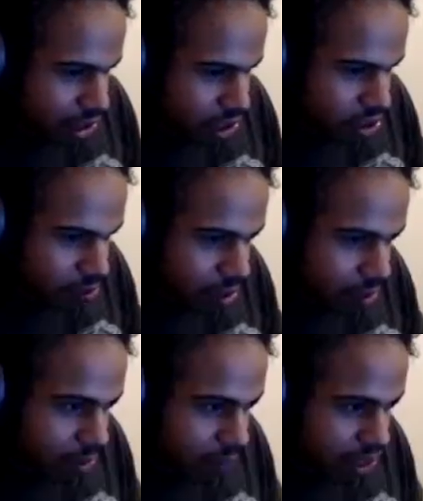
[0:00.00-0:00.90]
they should be able
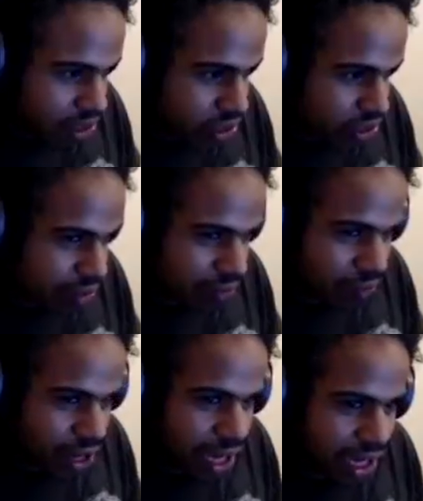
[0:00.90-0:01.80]
to read your stuff. If
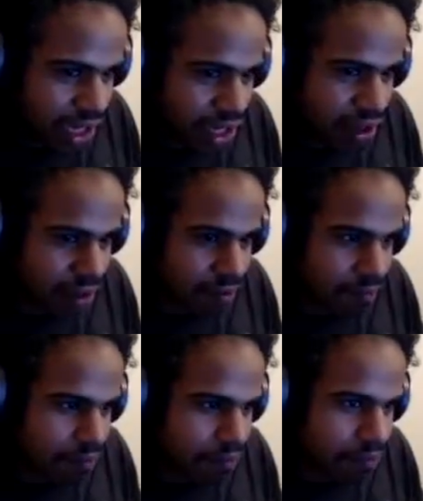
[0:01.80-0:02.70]
not, I can
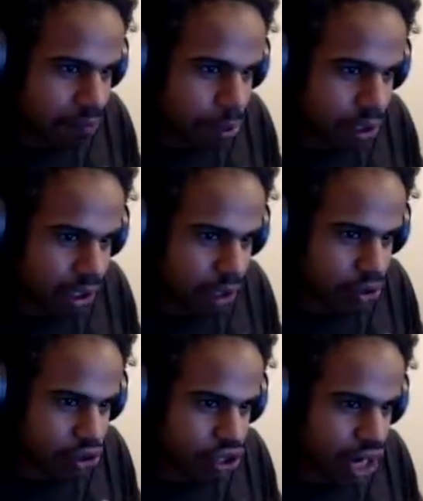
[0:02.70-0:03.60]
put the little
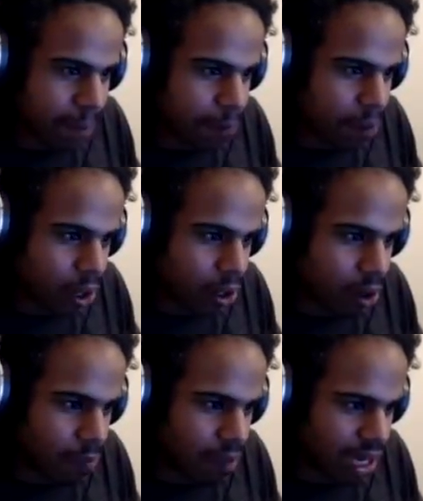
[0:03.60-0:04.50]
chat bar
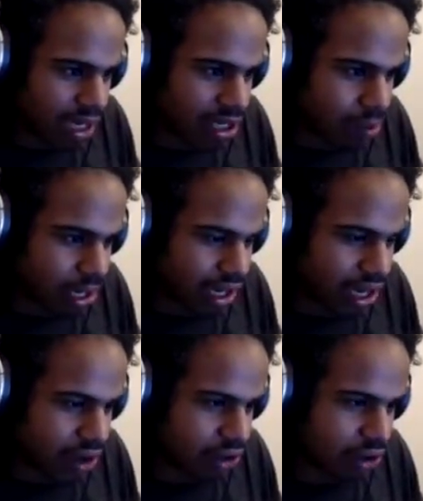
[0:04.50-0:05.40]
up next to my
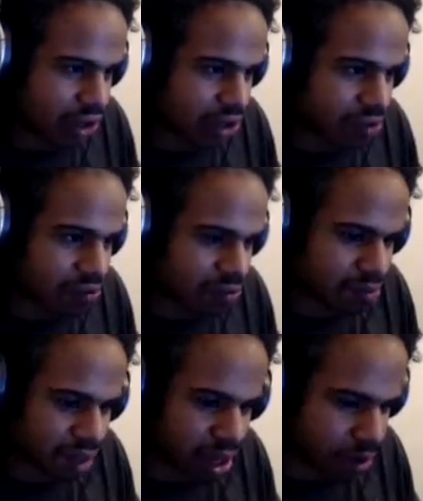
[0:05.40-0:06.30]
character, and
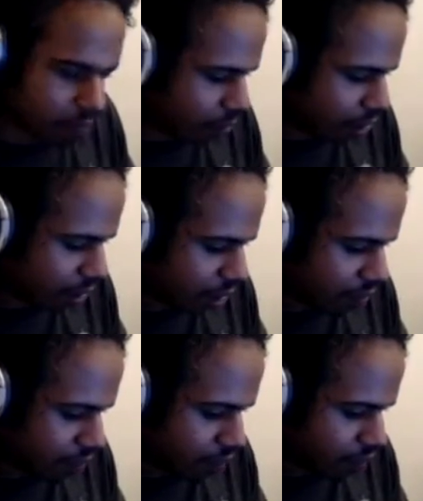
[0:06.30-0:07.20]
that'll
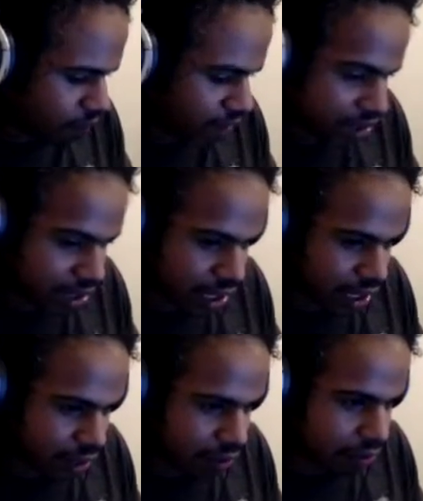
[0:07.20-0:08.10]
probably fix
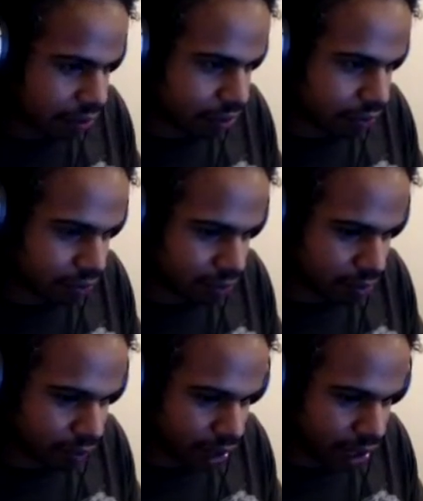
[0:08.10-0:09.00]
that.
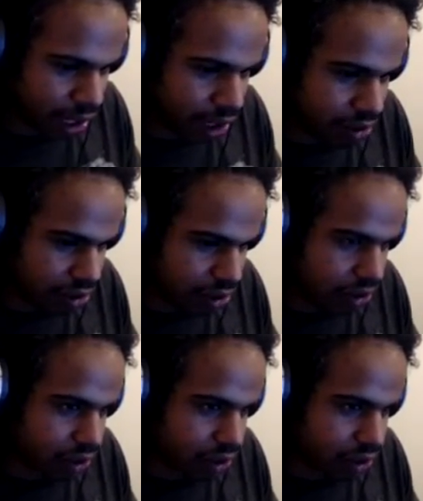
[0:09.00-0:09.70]
If I can, let's see.